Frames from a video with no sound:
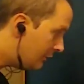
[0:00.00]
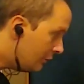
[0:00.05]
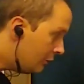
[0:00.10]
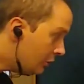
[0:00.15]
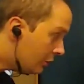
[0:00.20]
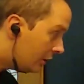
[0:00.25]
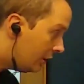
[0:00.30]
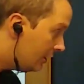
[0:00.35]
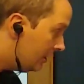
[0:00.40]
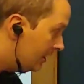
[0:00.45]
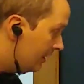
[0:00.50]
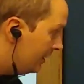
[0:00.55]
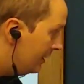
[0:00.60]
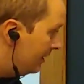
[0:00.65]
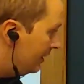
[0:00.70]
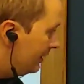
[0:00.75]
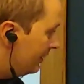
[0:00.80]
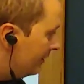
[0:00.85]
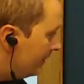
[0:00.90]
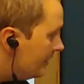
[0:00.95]
look,
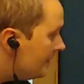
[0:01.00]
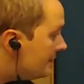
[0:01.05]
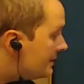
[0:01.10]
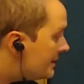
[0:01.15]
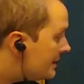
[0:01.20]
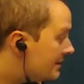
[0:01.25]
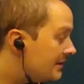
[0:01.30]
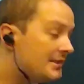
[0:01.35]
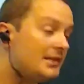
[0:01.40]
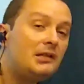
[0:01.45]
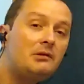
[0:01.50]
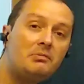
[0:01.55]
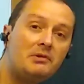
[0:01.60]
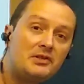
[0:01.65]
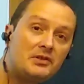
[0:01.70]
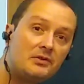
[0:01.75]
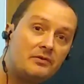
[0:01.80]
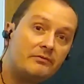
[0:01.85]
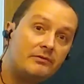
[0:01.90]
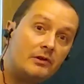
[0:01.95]
this is a
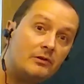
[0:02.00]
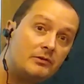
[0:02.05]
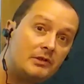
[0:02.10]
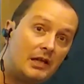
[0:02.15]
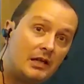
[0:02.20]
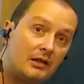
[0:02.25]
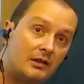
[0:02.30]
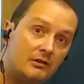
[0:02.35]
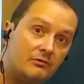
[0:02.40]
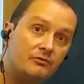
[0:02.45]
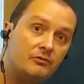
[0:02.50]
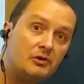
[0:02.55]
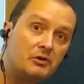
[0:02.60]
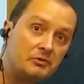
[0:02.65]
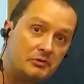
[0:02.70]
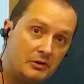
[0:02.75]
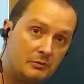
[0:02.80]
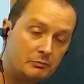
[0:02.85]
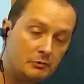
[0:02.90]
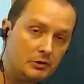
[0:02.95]
sequence of no negative real
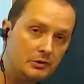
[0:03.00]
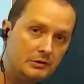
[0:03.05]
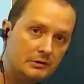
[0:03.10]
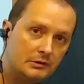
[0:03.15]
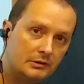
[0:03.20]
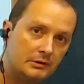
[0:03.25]
numbers.